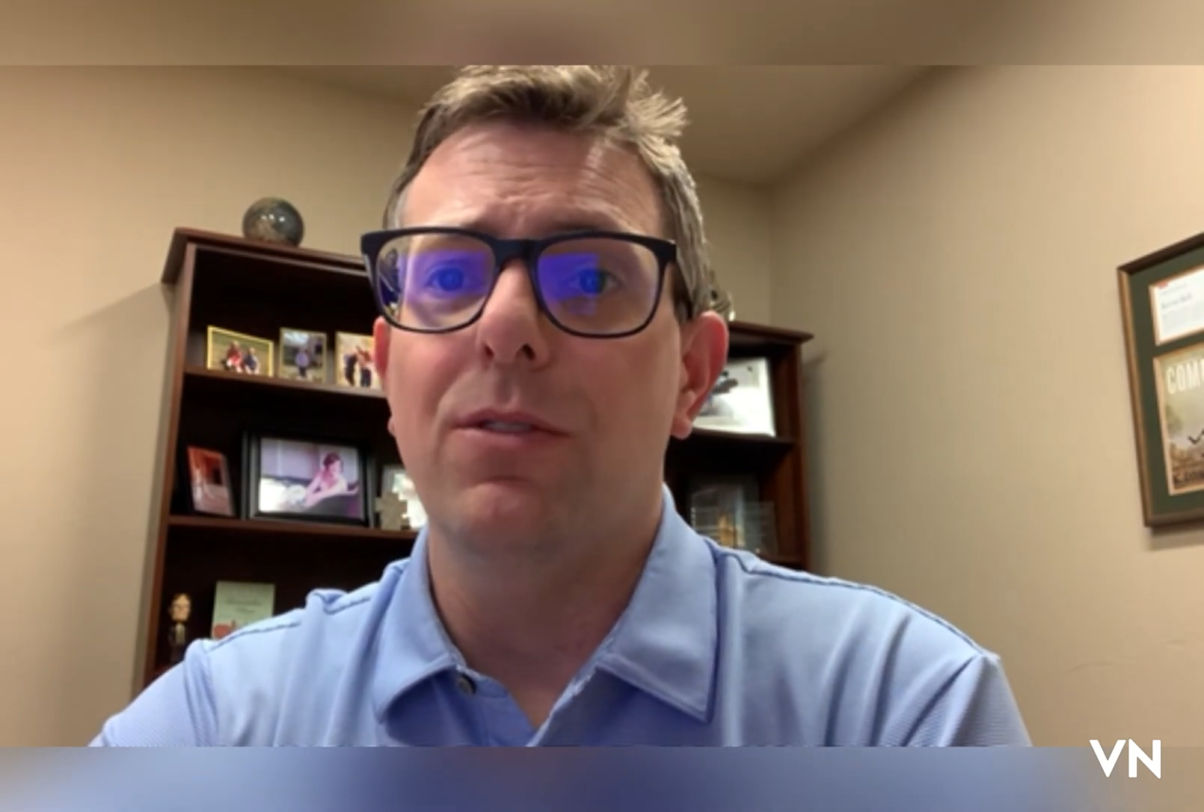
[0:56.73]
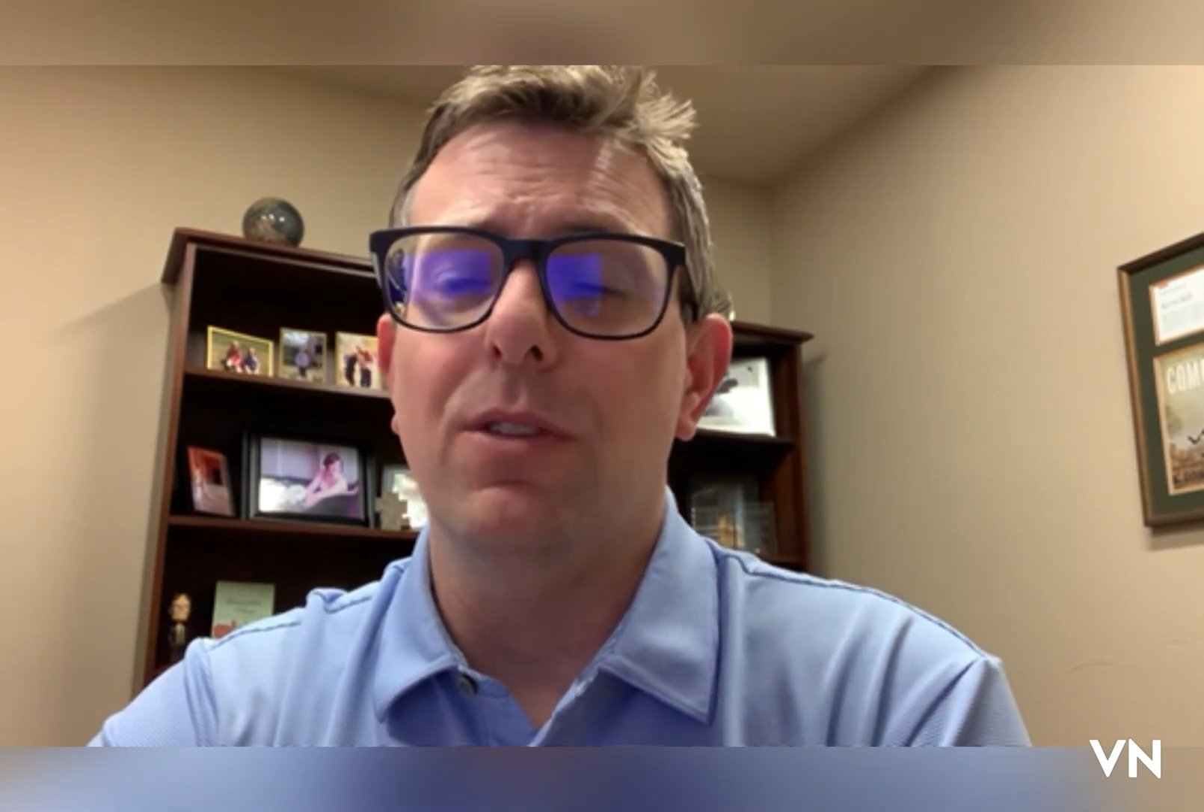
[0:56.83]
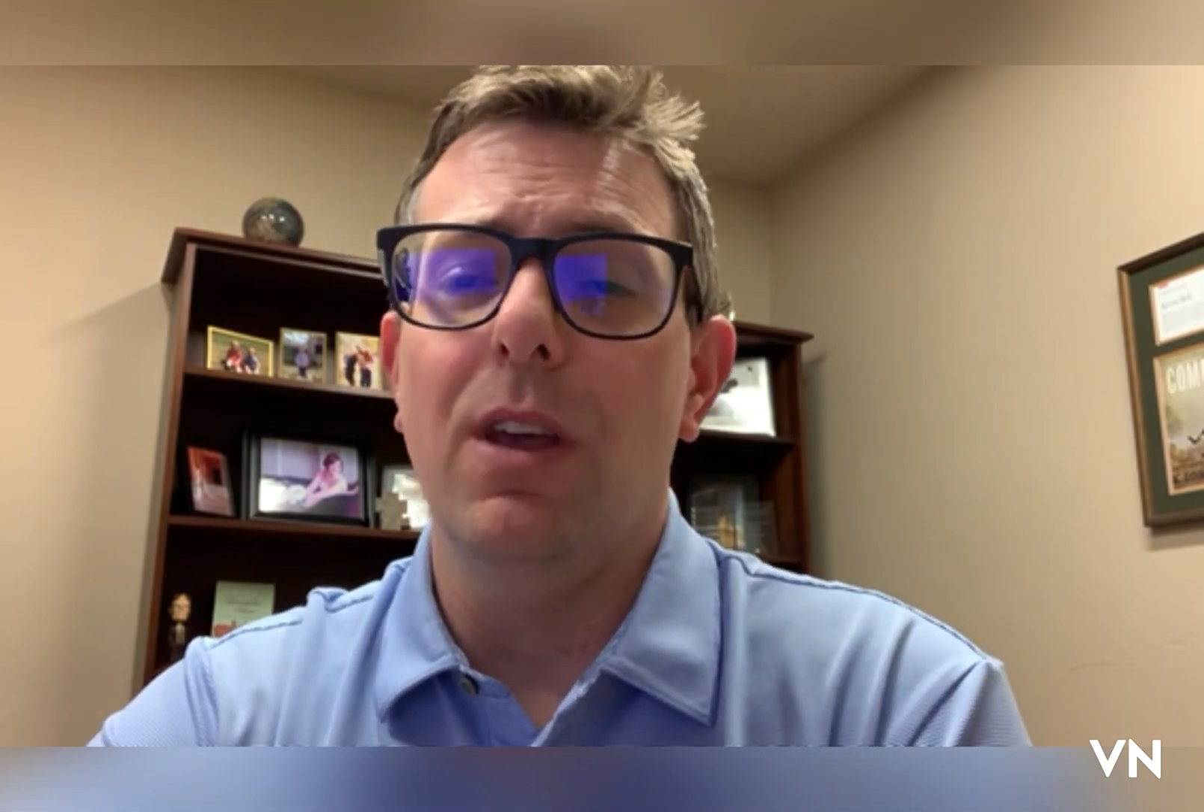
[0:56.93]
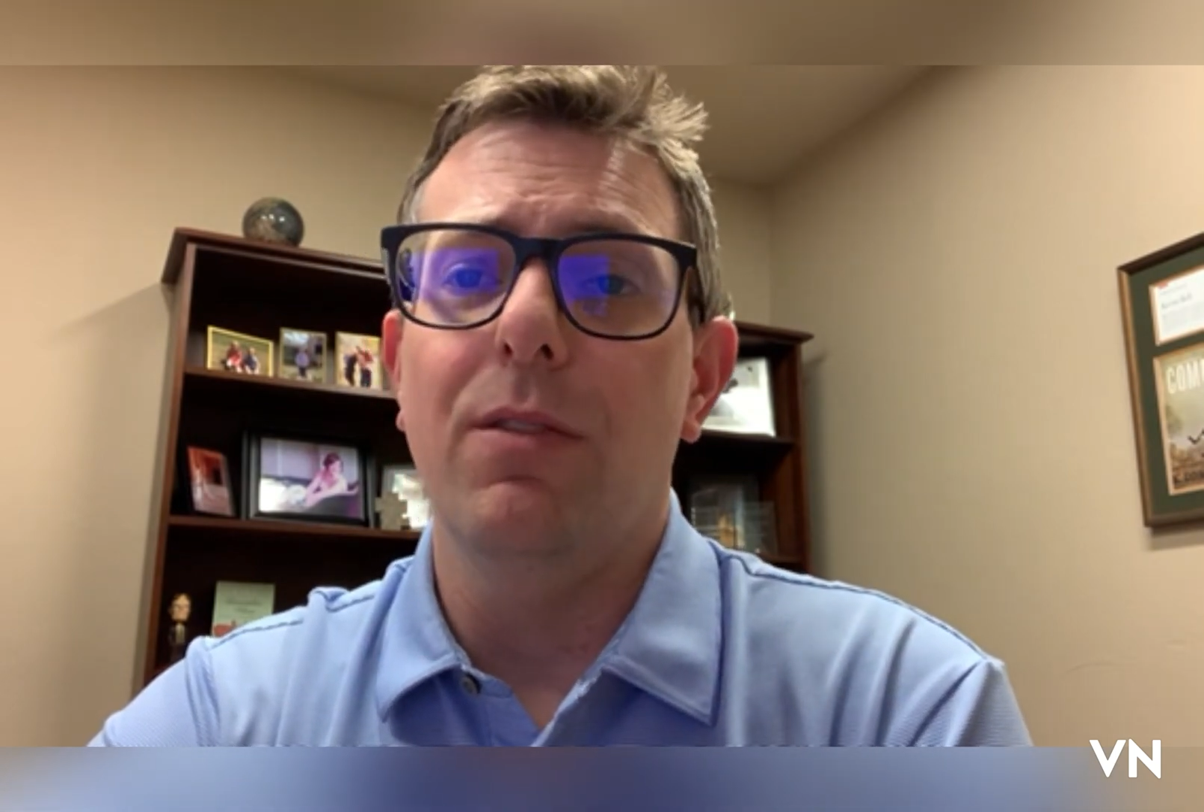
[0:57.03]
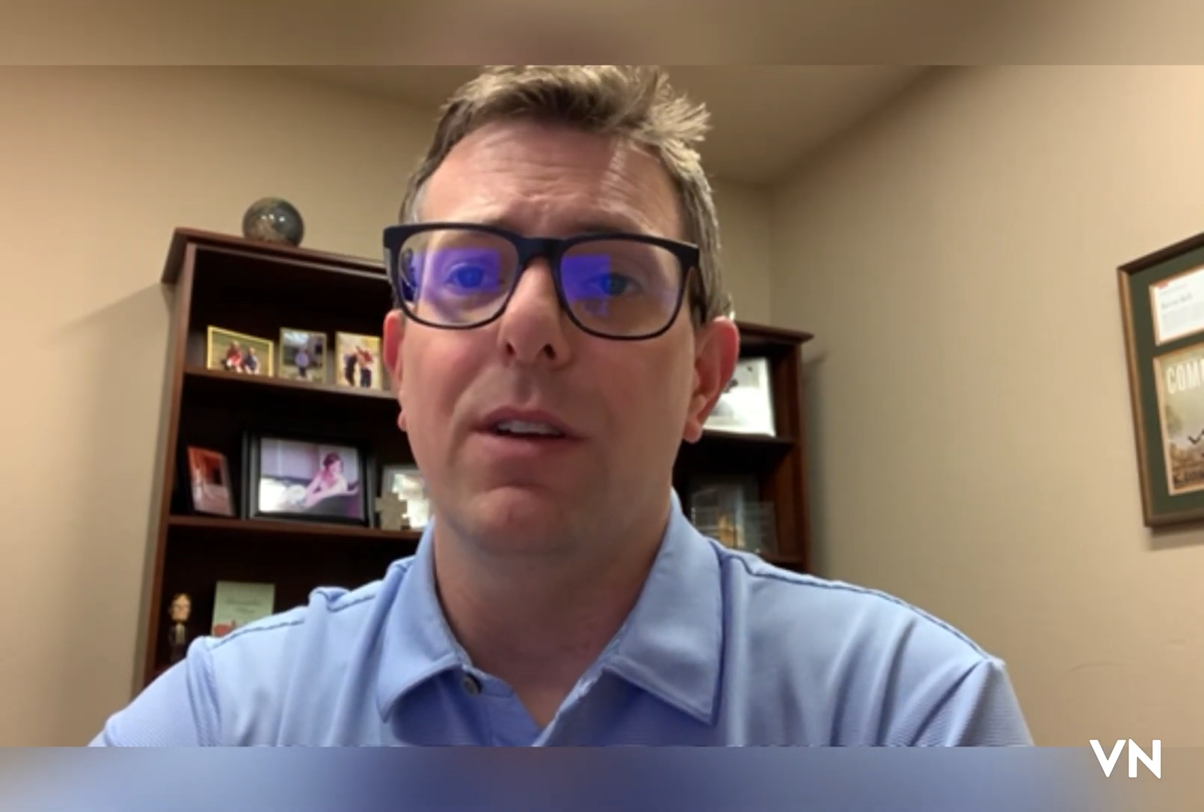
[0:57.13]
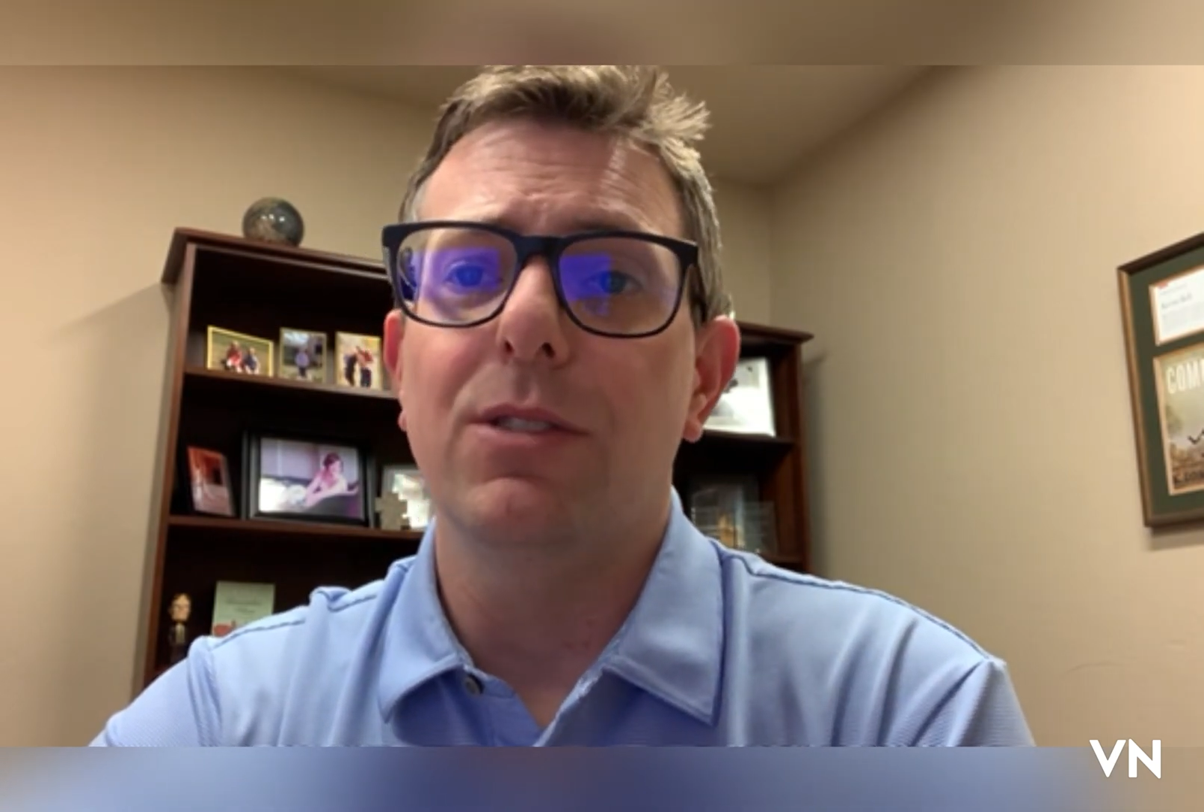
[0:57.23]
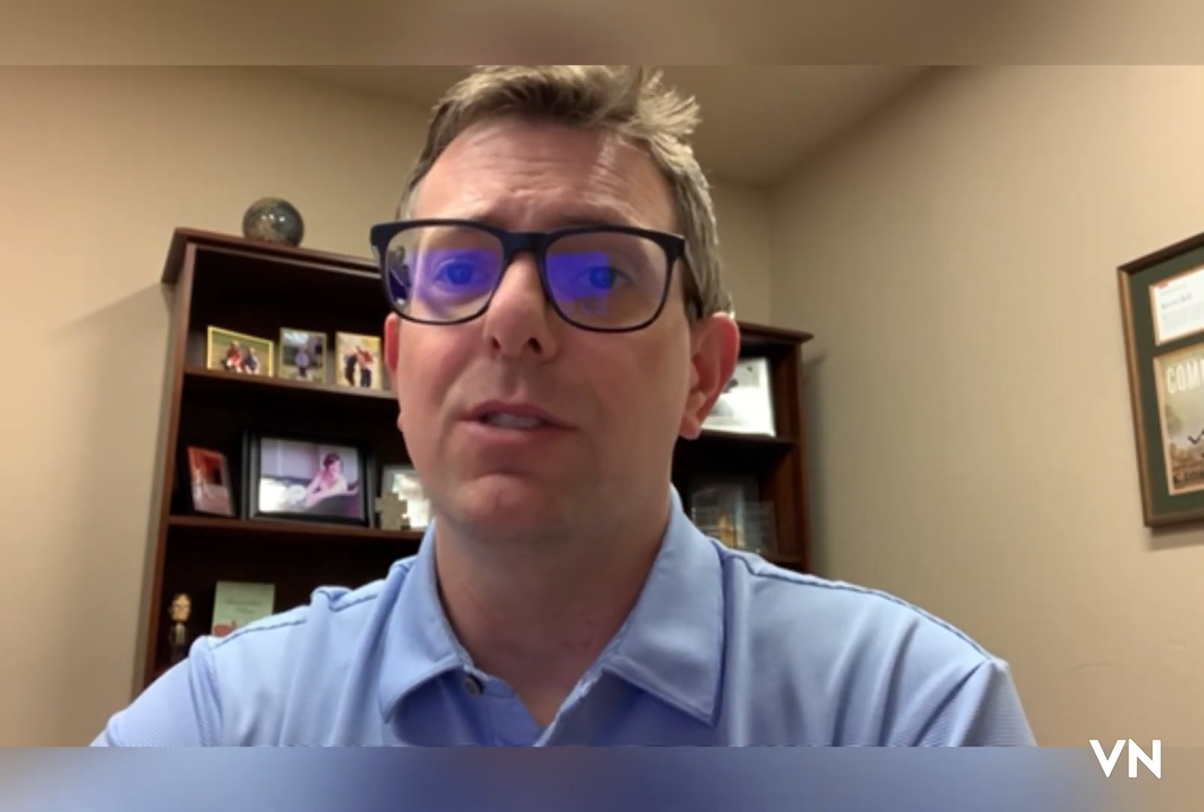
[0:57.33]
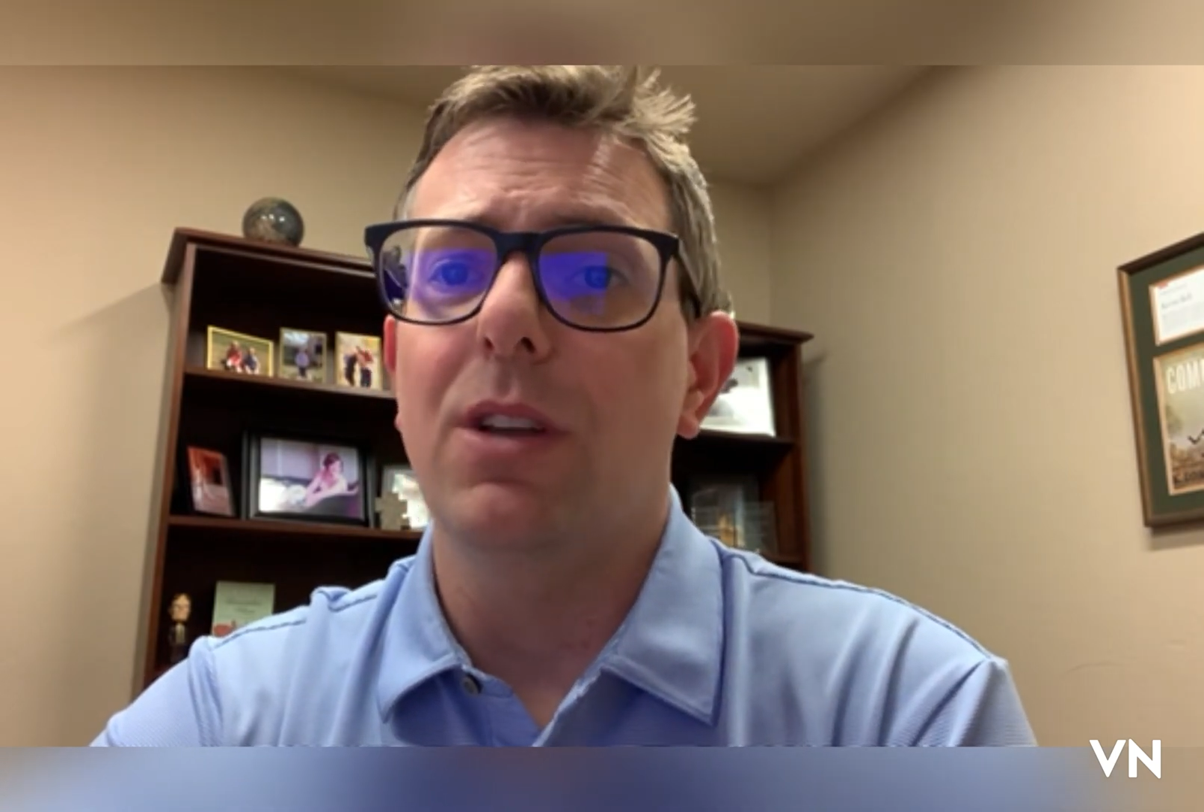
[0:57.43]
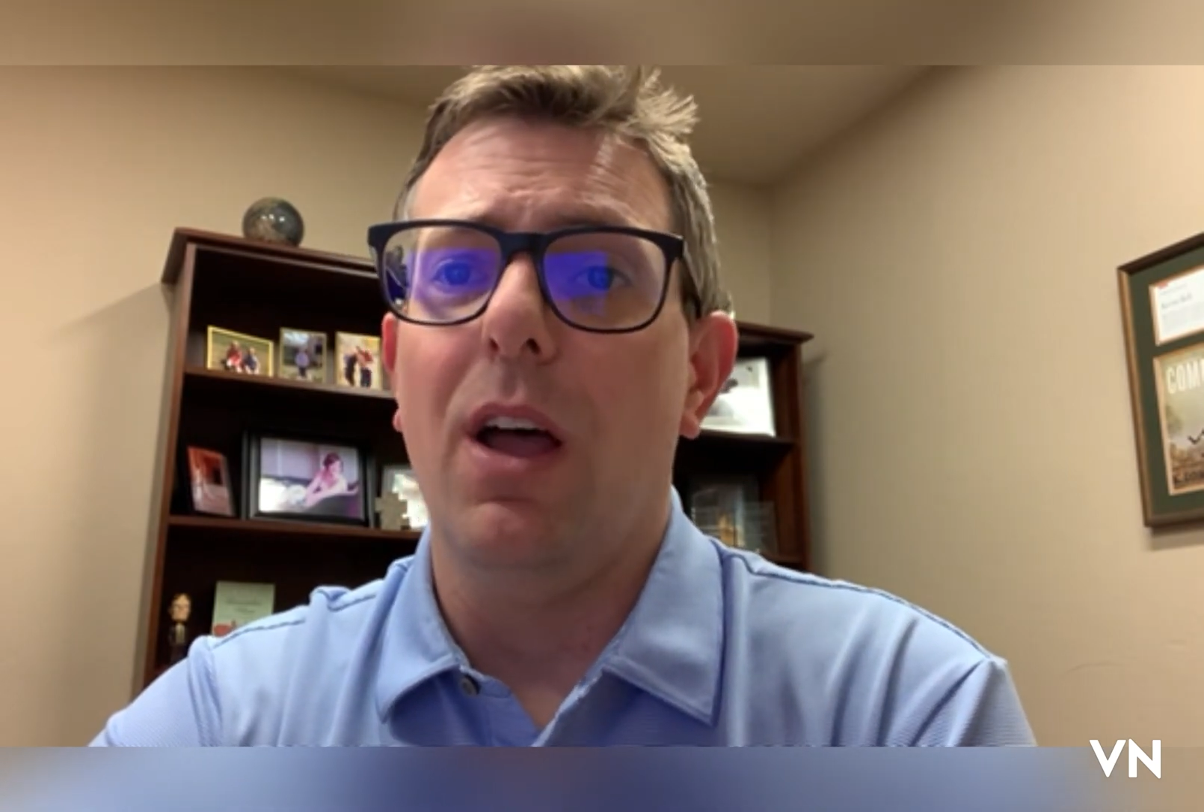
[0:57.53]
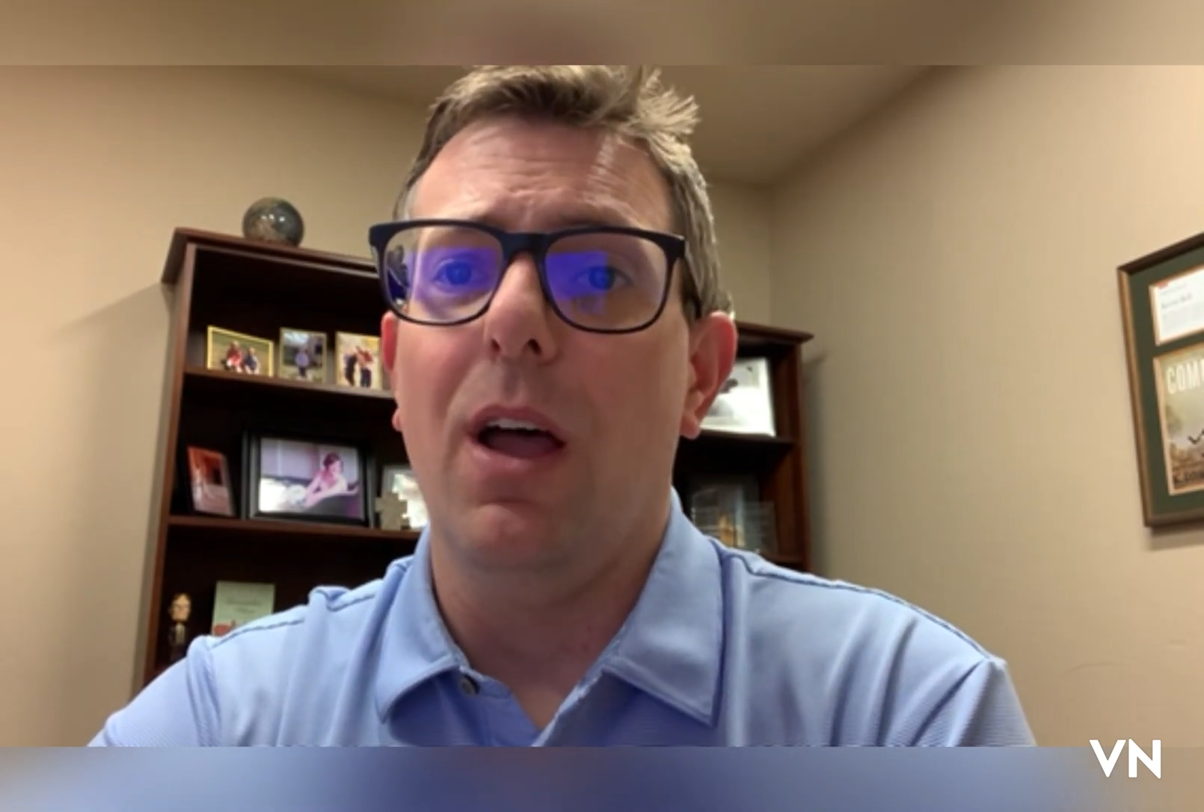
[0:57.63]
give us